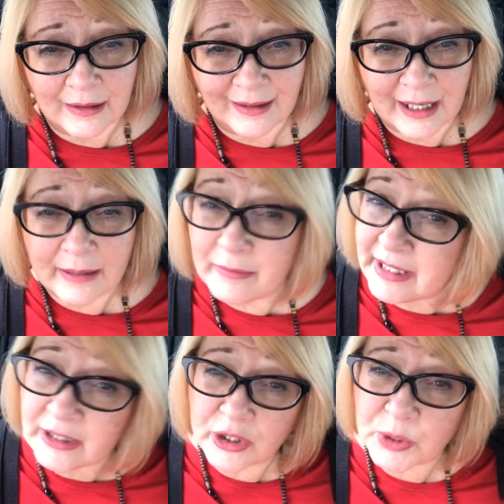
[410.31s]
And
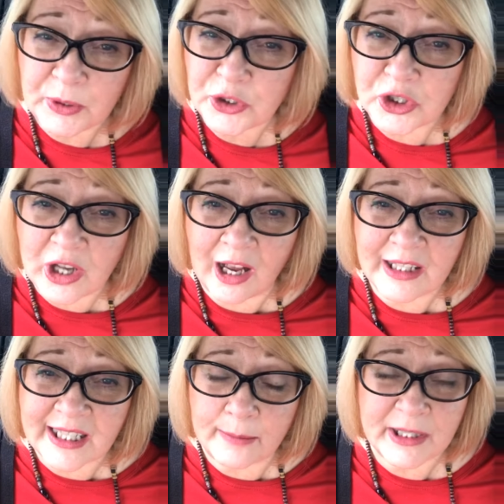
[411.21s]
these are spiritual
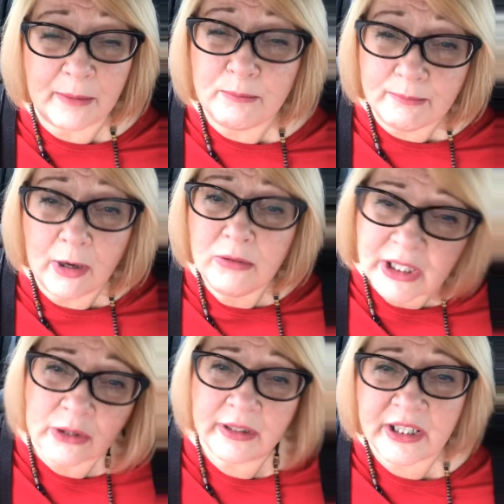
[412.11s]
concepts that most
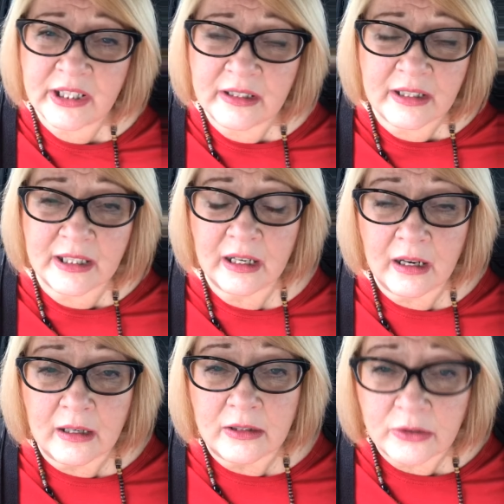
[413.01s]
Christians
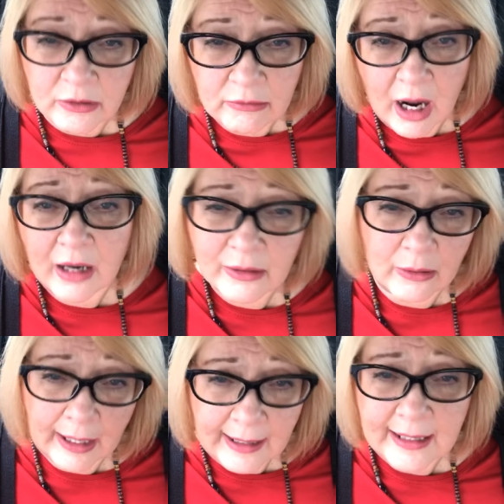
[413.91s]
do not know
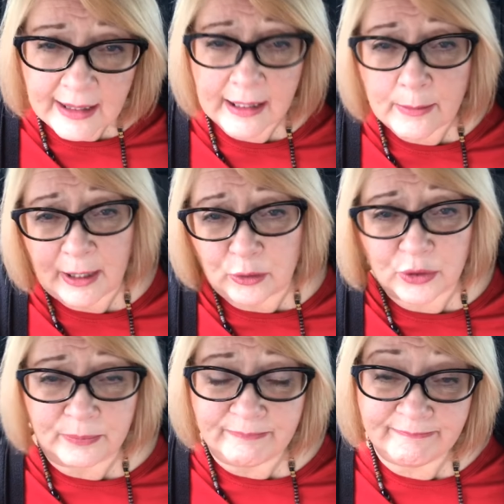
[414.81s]
anything about.
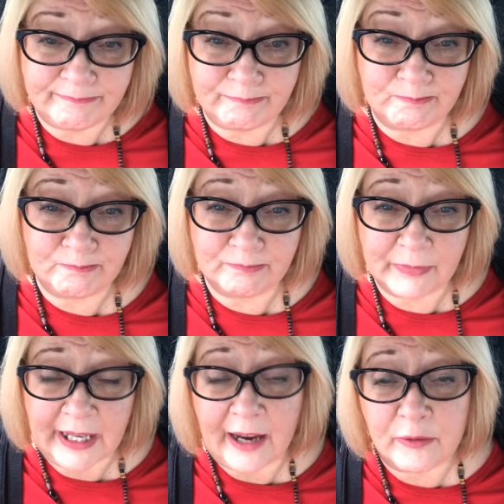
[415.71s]

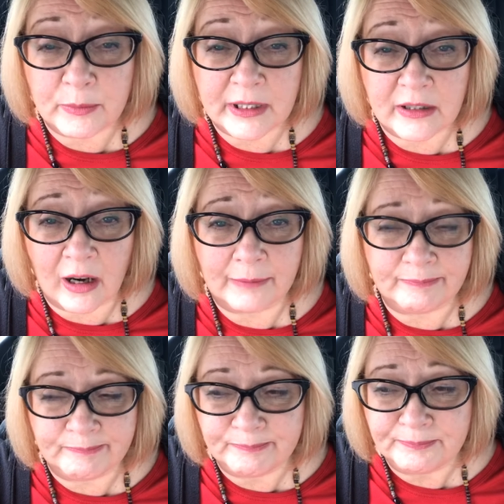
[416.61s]
They haven't been taught.
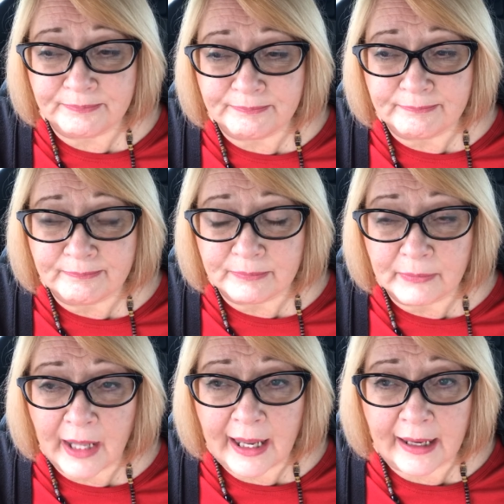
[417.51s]

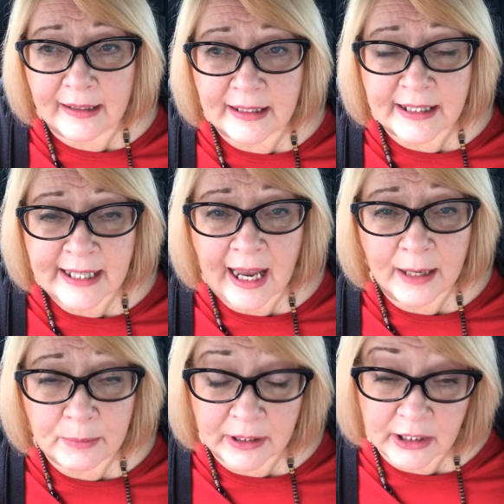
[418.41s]
And it's
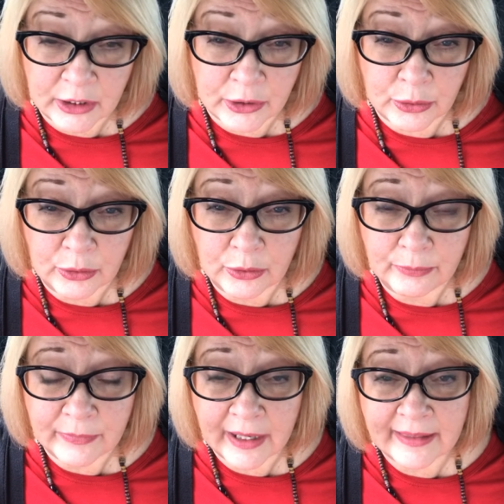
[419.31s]
sad, but it's true.
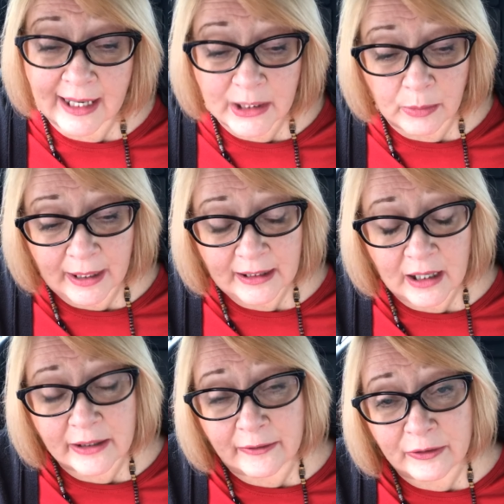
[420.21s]
And that's why a
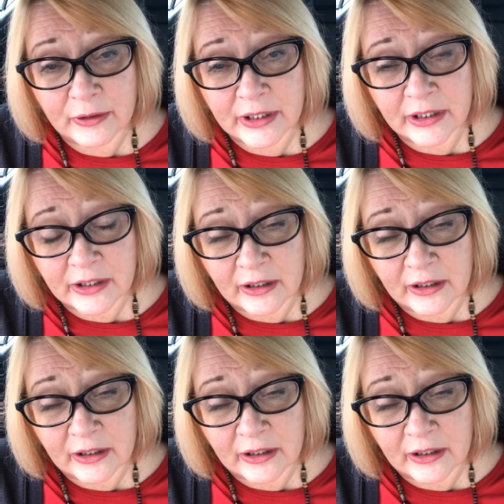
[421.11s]
lot of Christians are